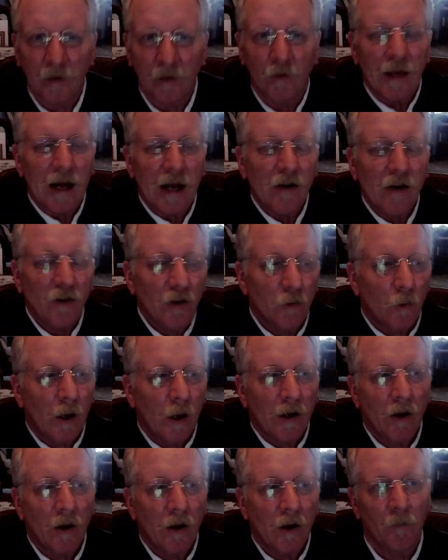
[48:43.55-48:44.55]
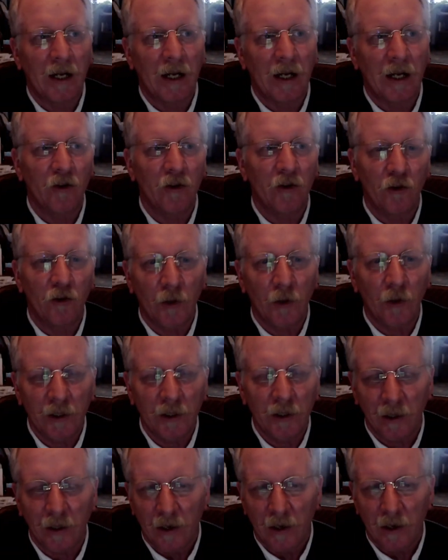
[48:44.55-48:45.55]
was actually right on Main Street.
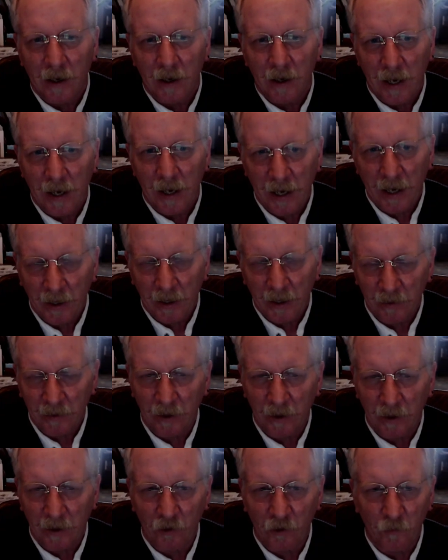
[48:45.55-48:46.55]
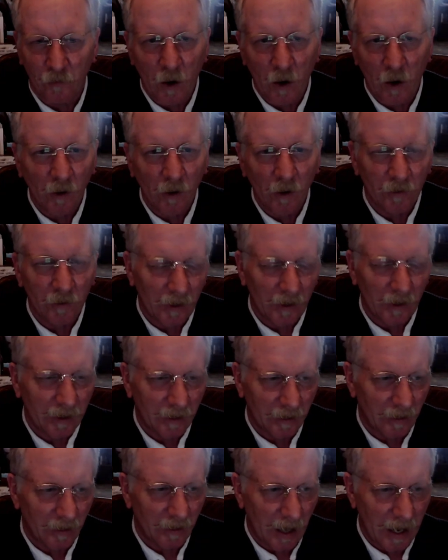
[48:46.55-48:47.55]
And as far as I
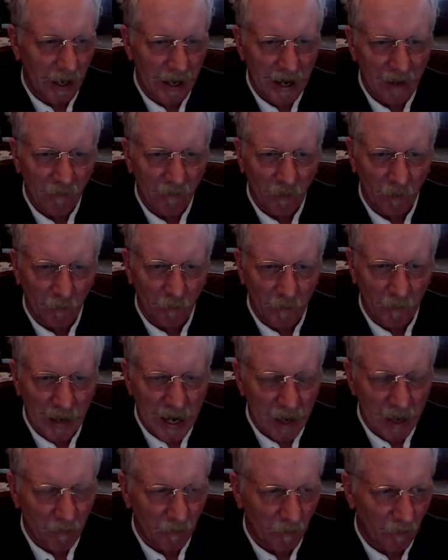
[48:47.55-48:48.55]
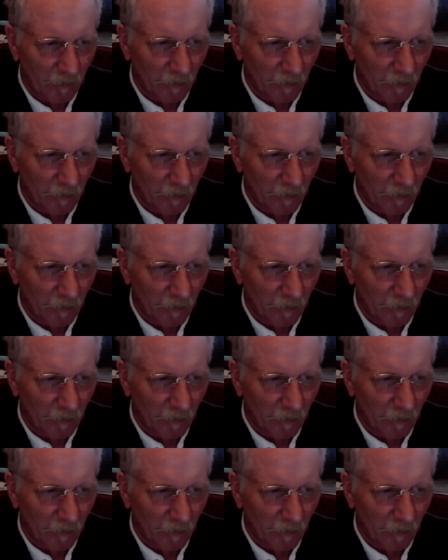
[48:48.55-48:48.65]
have a map.